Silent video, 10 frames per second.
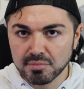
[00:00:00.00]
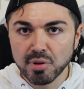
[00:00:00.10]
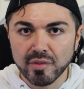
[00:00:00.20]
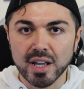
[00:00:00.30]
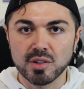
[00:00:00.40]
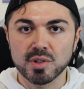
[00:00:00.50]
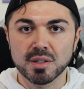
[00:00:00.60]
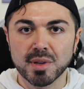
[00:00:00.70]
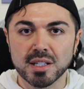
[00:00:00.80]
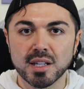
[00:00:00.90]
provide you with
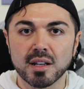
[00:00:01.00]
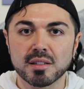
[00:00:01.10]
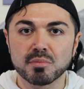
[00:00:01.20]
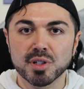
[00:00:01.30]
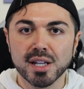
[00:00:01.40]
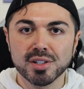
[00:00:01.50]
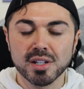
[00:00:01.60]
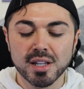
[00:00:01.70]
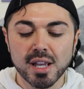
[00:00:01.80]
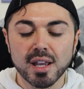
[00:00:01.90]
some antioxidant protection,